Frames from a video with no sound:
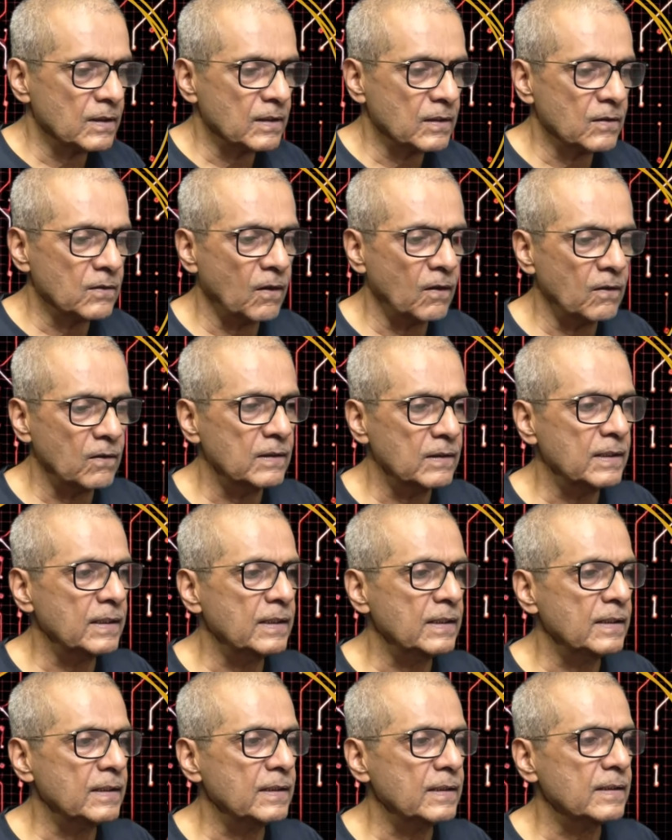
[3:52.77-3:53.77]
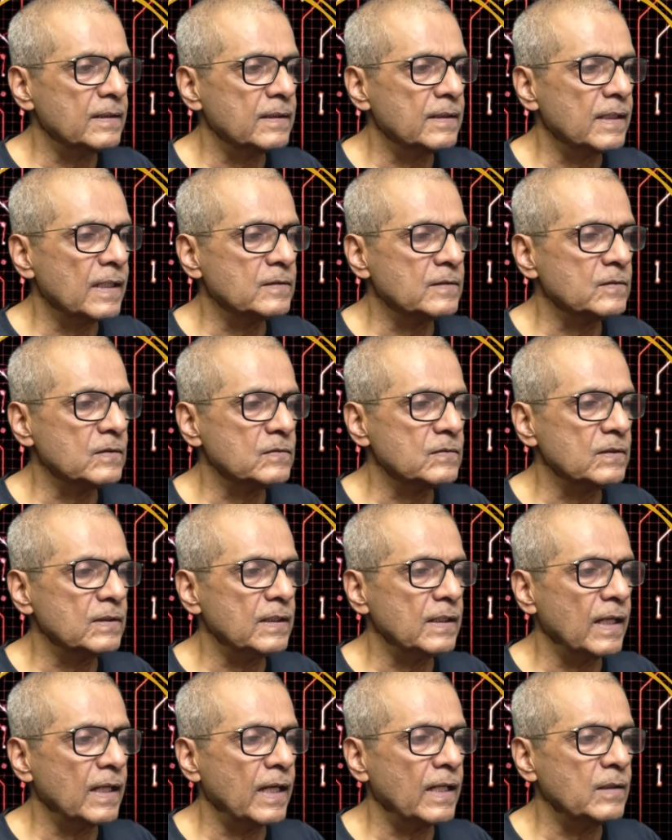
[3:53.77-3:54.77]
call the
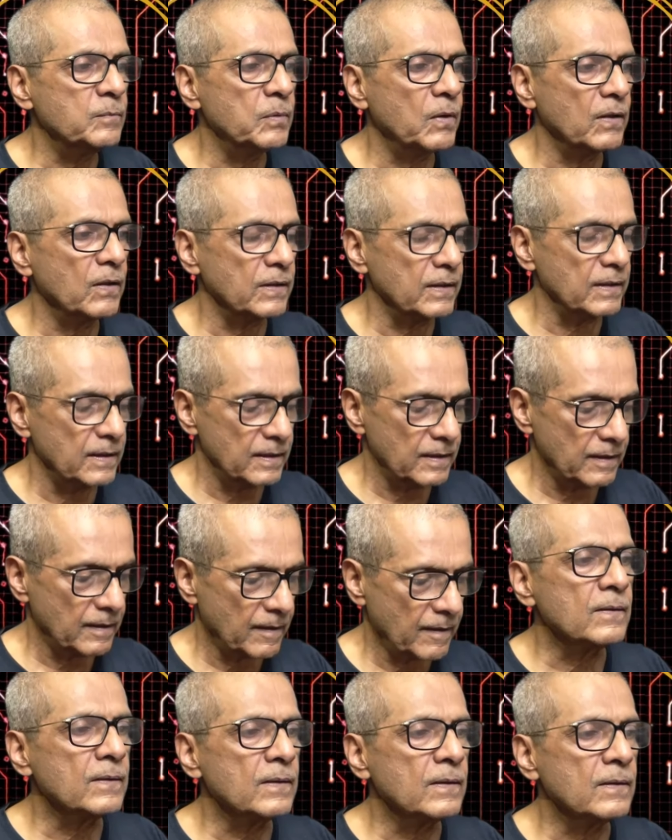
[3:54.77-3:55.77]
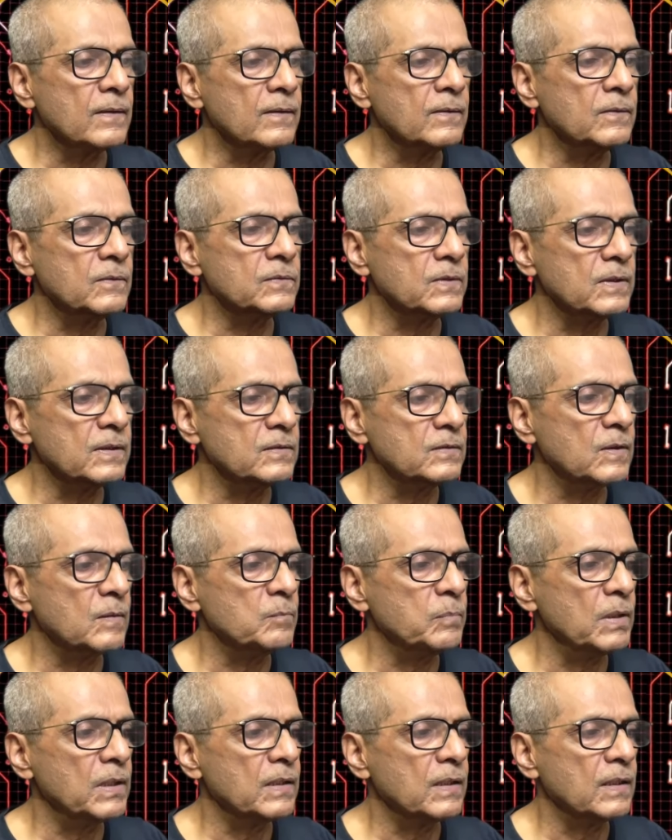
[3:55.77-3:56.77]
SSE endpoint using
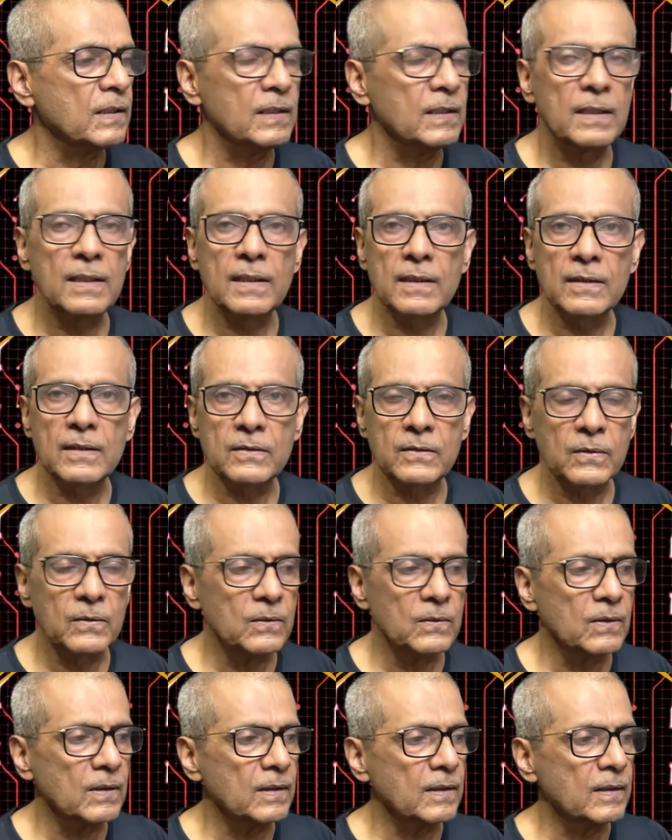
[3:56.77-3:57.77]
simple curl tool.